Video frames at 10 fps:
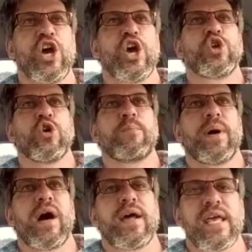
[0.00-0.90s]
your
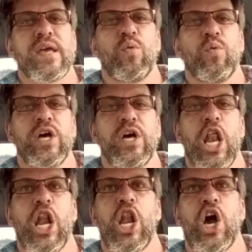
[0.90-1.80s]
body will
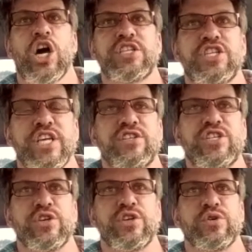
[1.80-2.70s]
launch
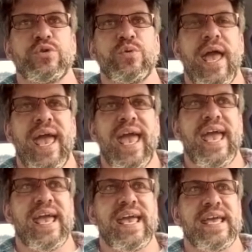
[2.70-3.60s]
into
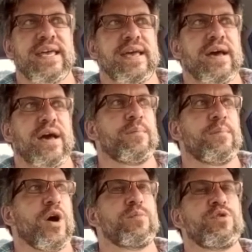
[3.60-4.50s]
an
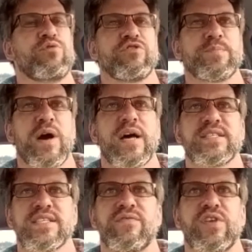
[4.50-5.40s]
immune
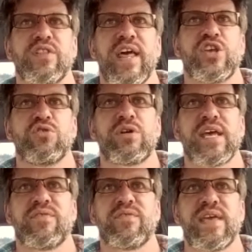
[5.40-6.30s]
response of, like, you'll
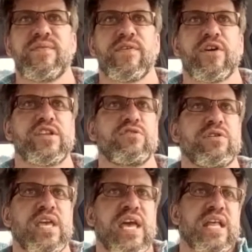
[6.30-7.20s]
get a fever and you'll
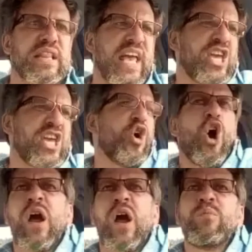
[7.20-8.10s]
get, like, your
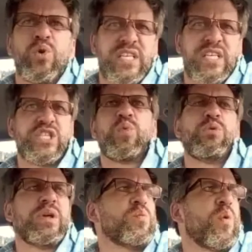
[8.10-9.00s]
arm will get
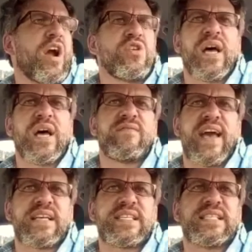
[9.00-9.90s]
swollen where you got the
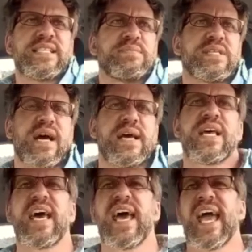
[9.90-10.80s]
pain sometimes,
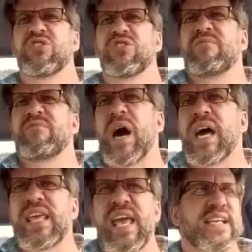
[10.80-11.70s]
and you'll have
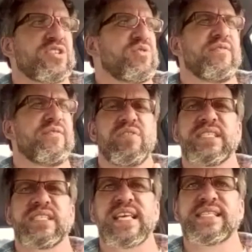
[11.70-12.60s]
body aches, and you have all
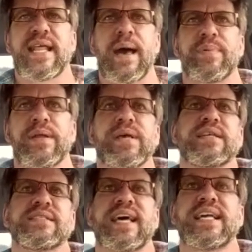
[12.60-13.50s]
these things that happen
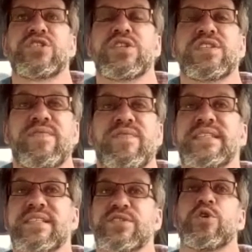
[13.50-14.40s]
because that's the
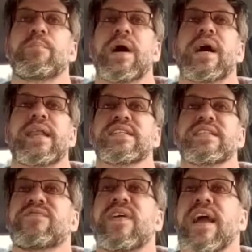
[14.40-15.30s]
defenses your body
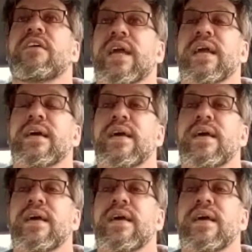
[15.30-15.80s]
is firing